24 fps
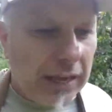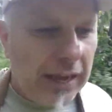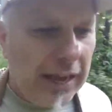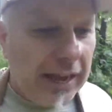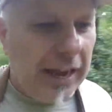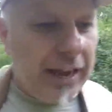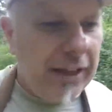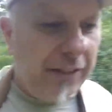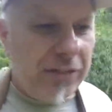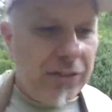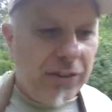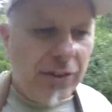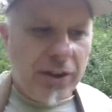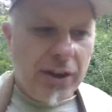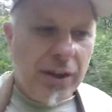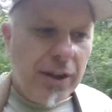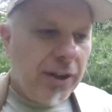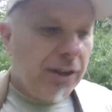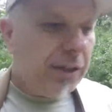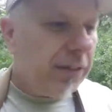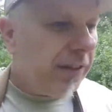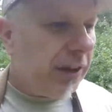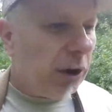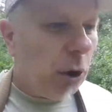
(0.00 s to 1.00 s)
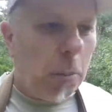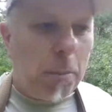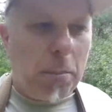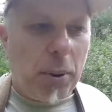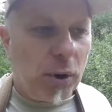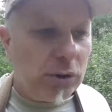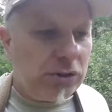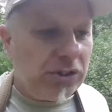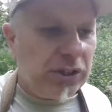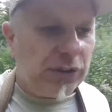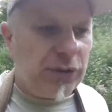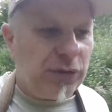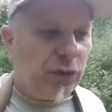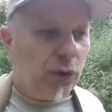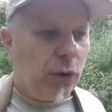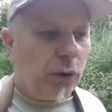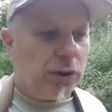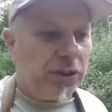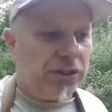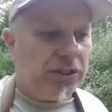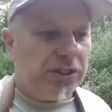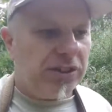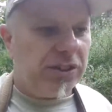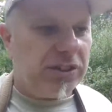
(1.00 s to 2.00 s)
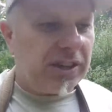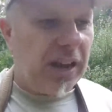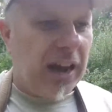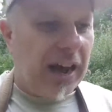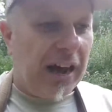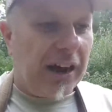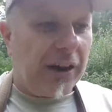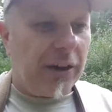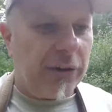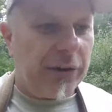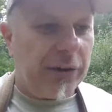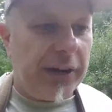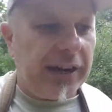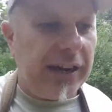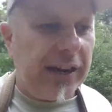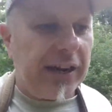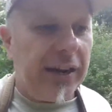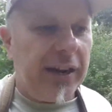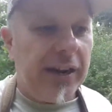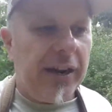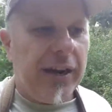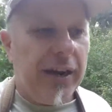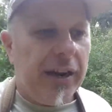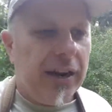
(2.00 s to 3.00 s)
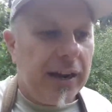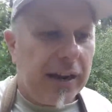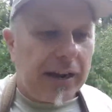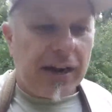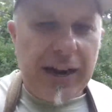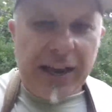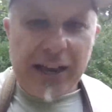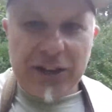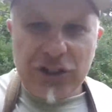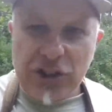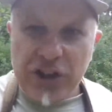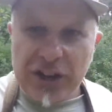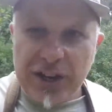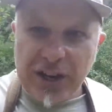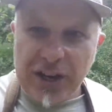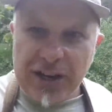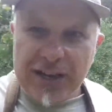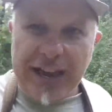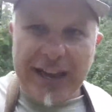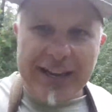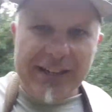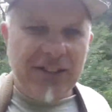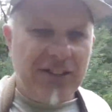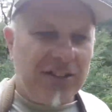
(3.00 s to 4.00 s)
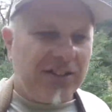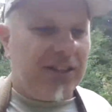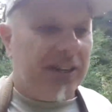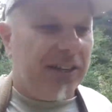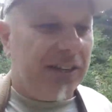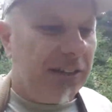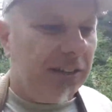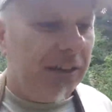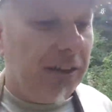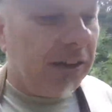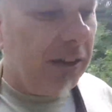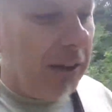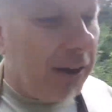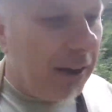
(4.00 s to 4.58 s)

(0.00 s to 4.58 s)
and the opposite forces are really clashing against it.